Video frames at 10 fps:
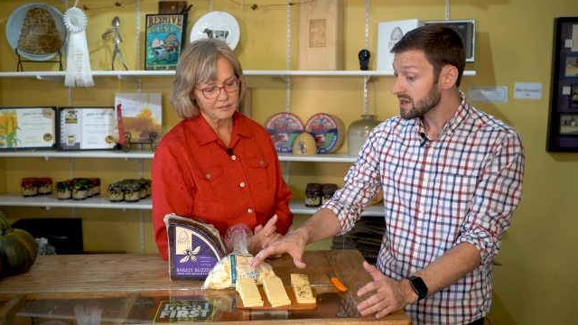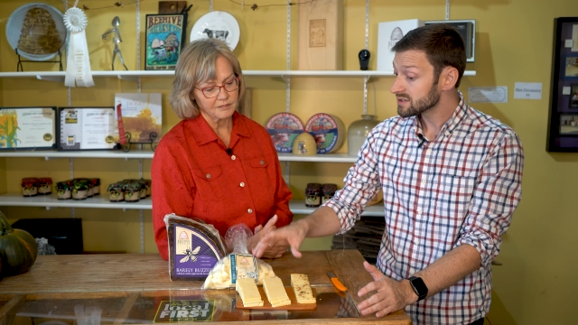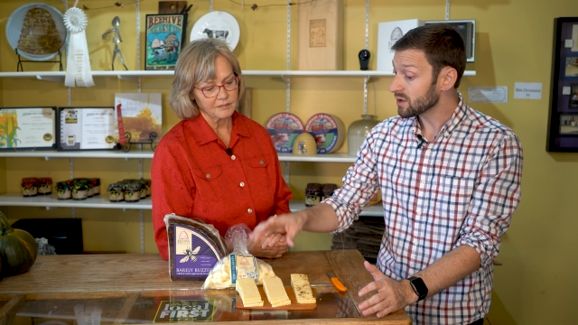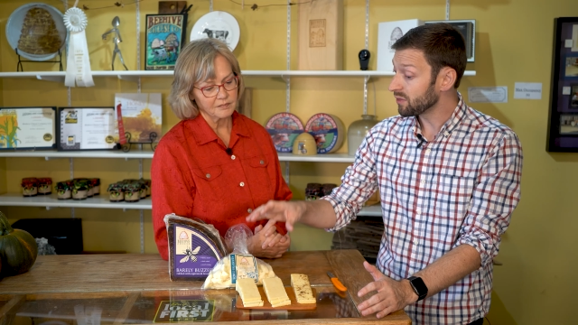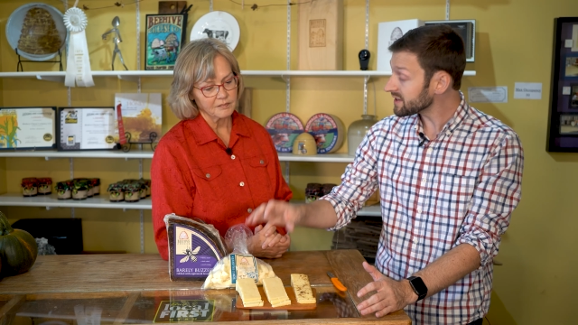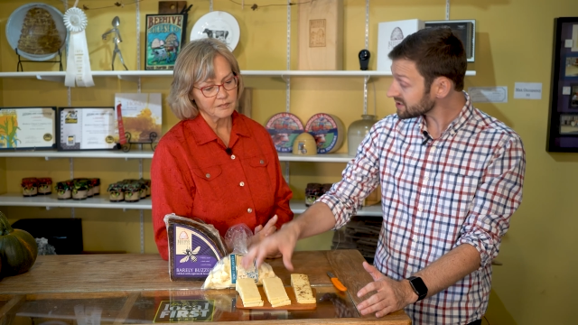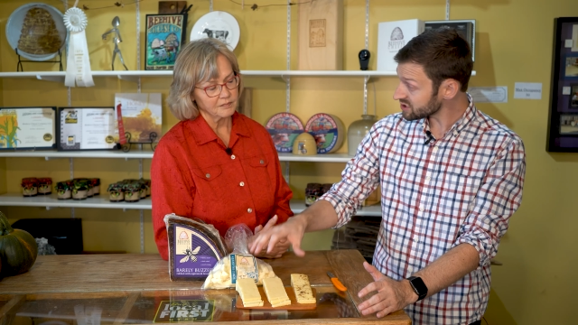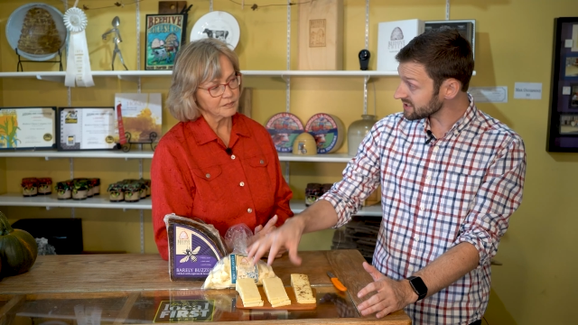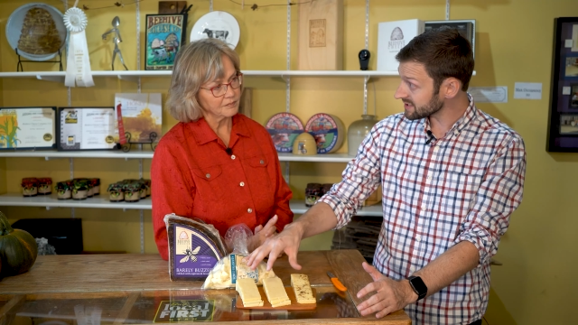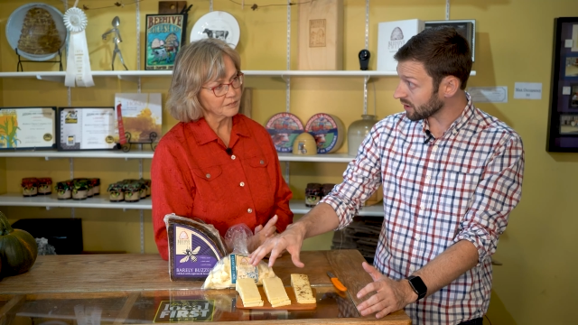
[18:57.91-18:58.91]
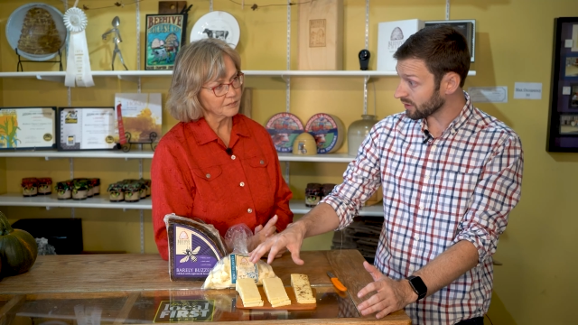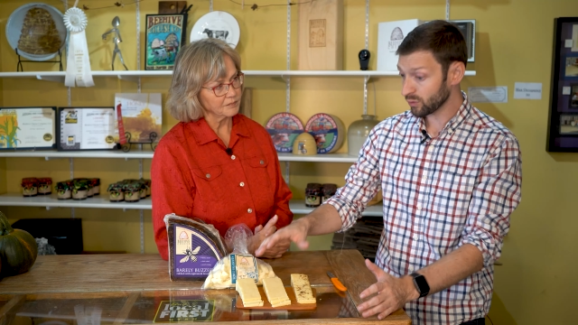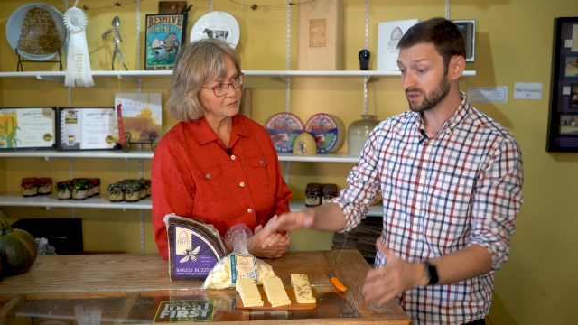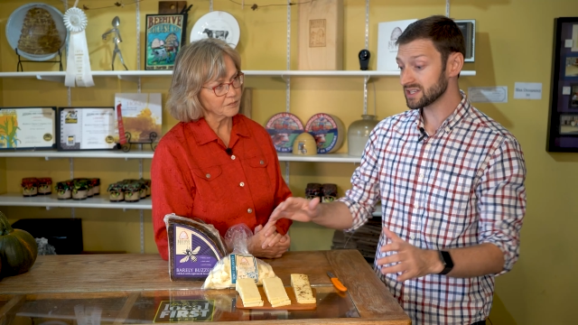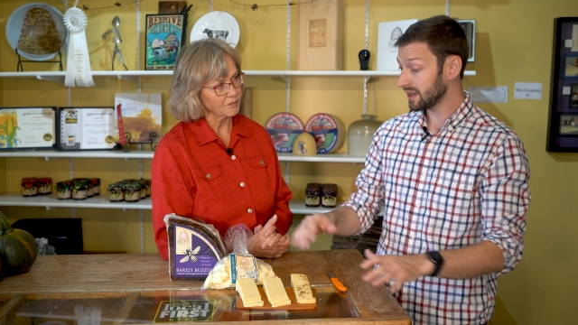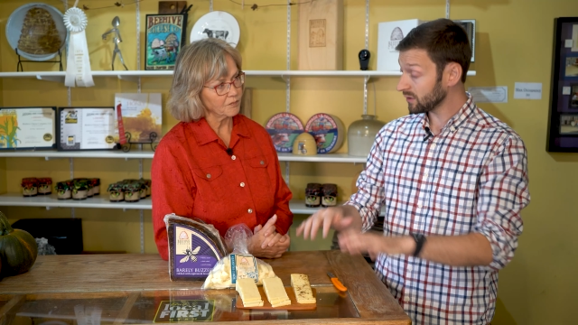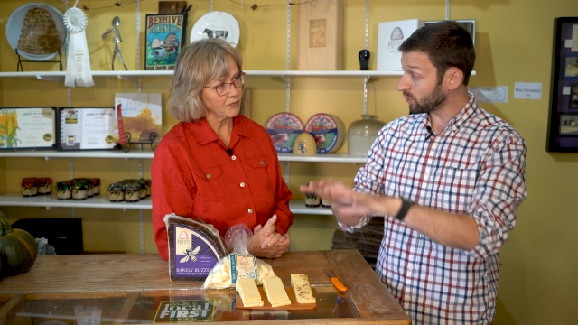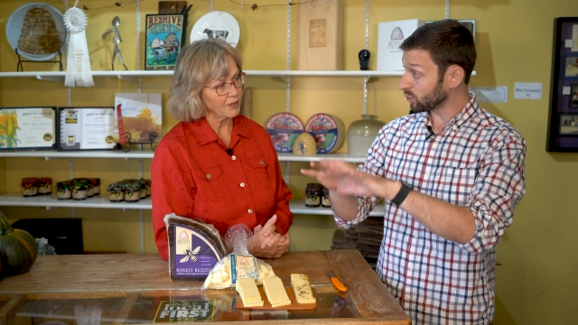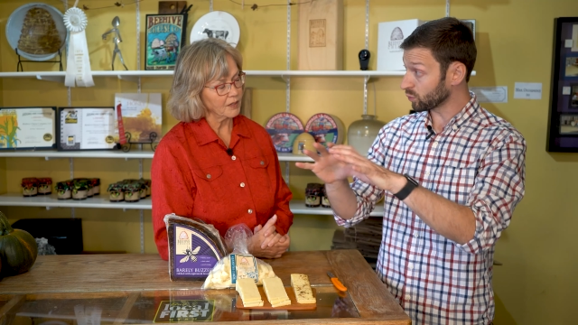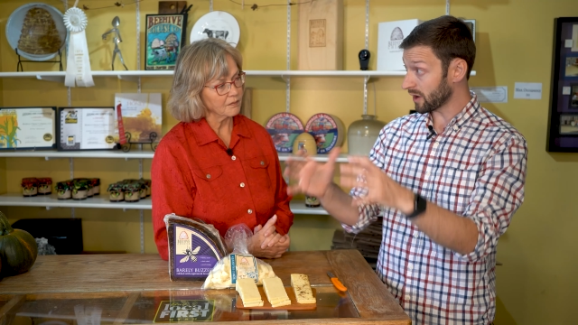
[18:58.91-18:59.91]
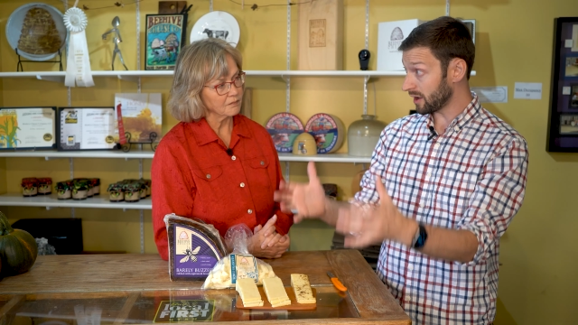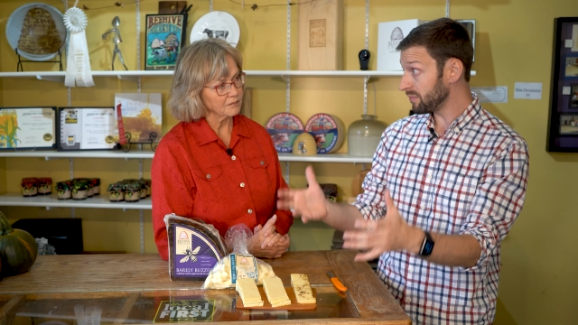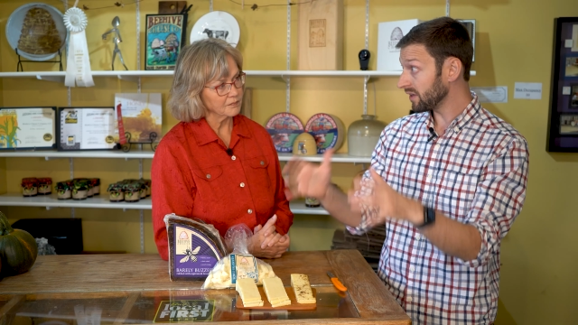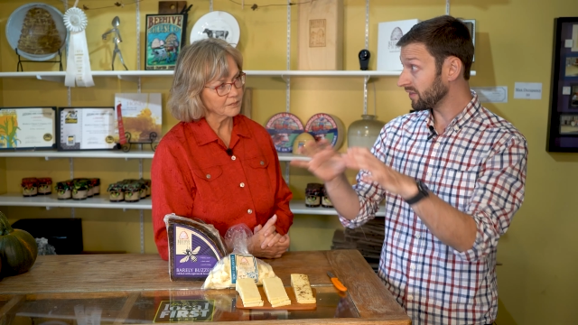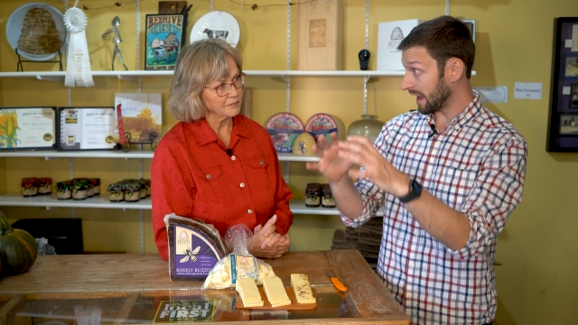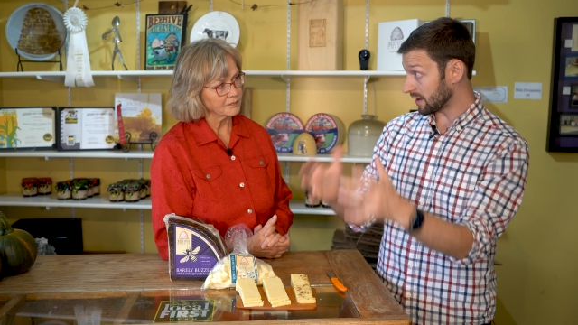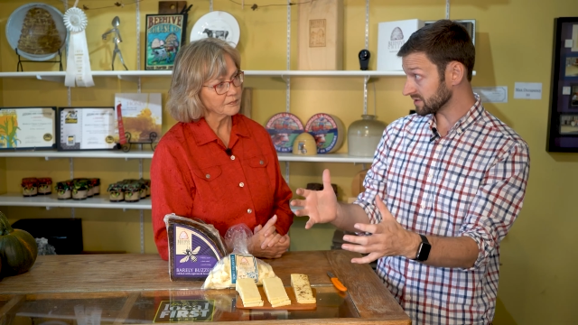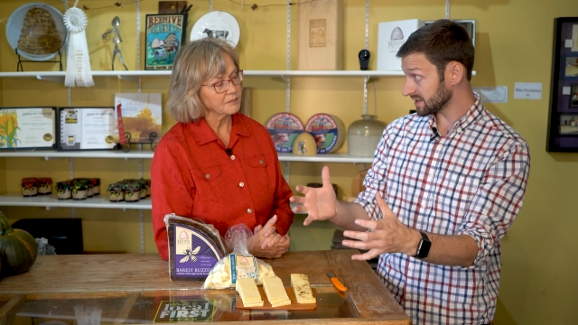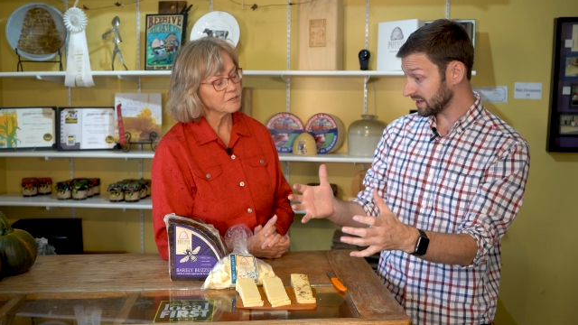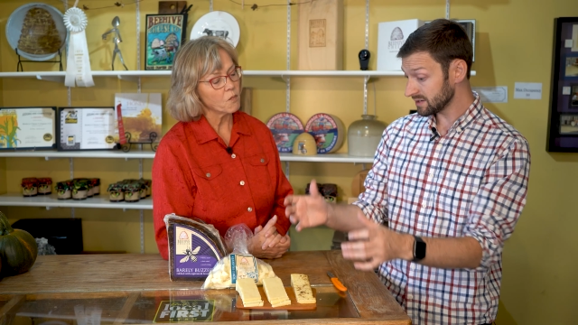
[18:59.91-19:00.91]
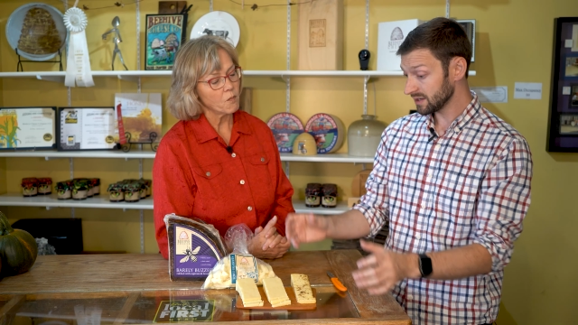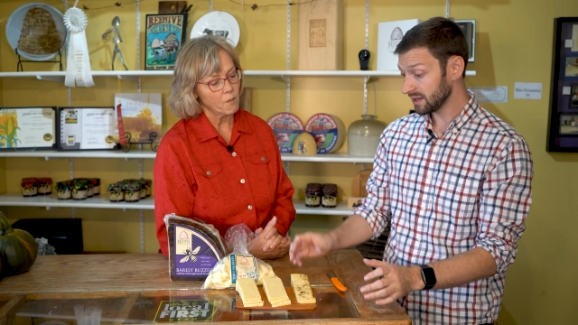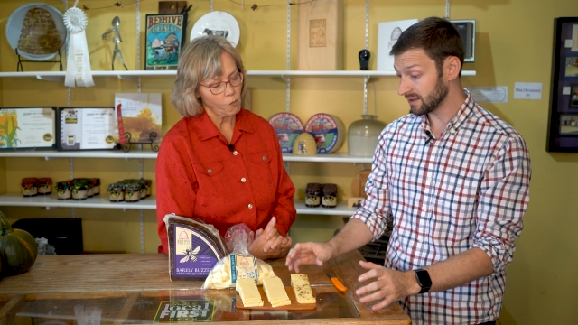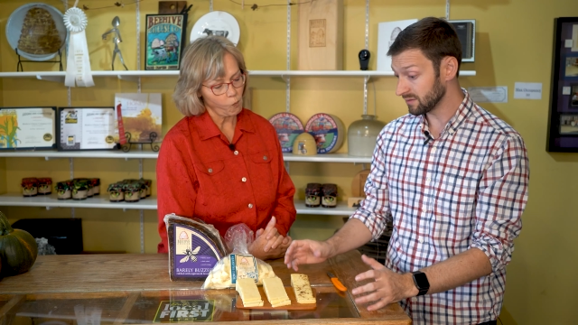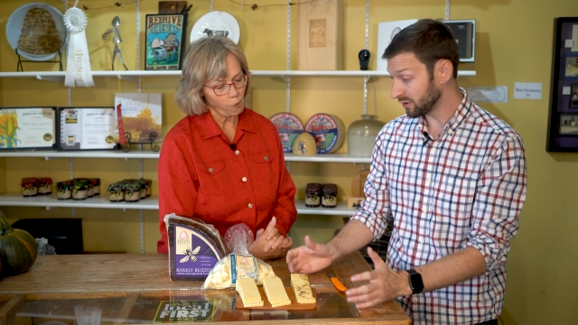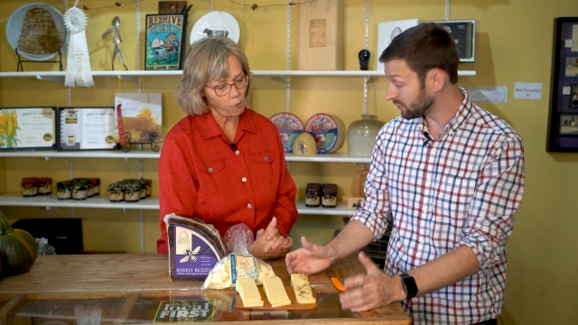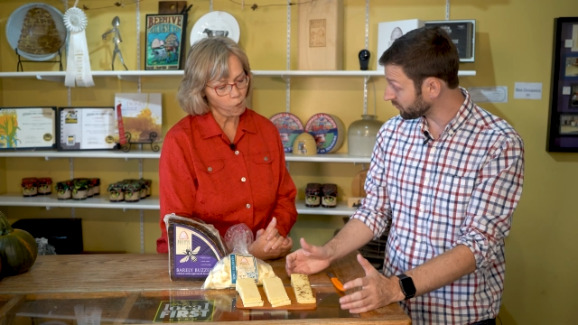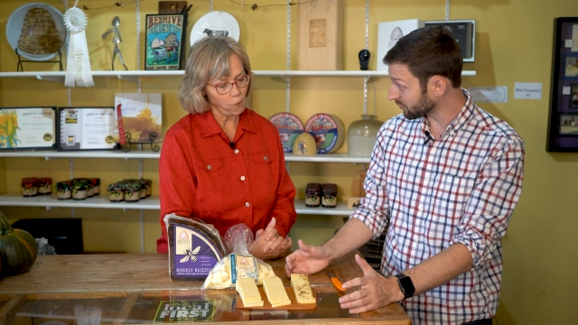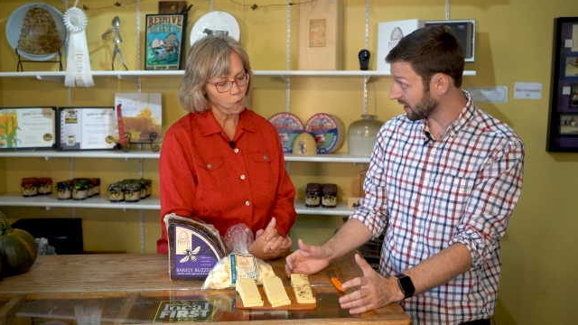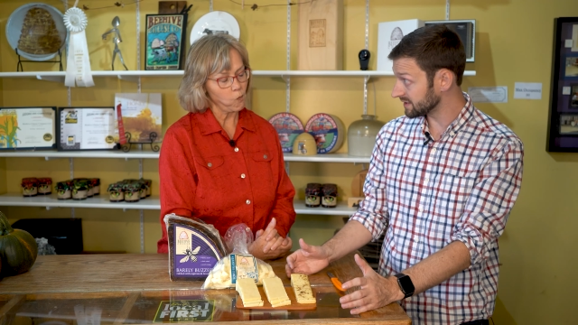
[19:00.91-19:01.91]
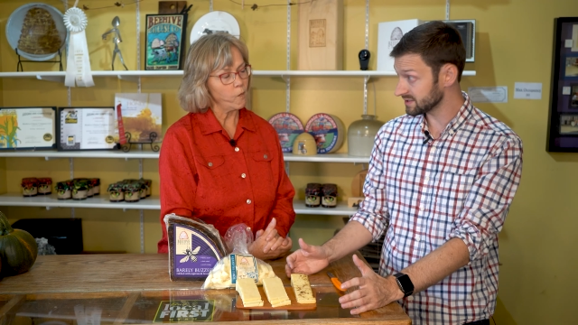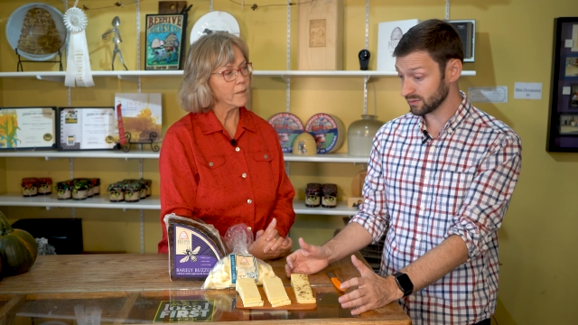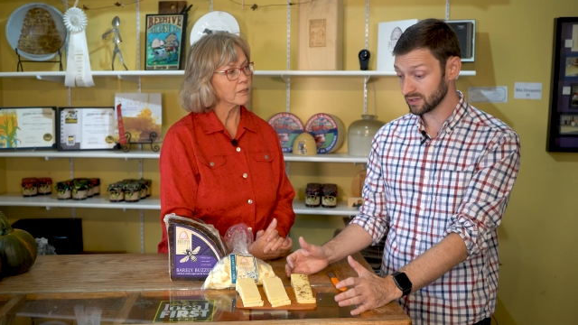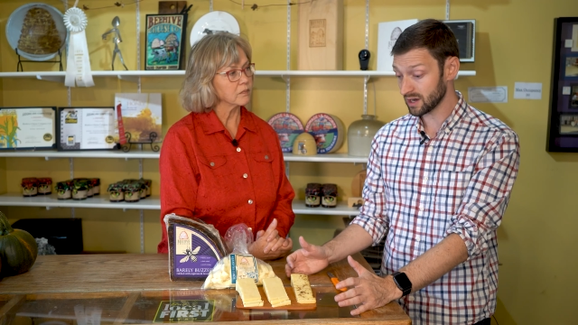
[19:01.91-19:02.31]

Speaker 1: So this cheese, however, we'll take and we'll rub the outside in the beautiful rinds that we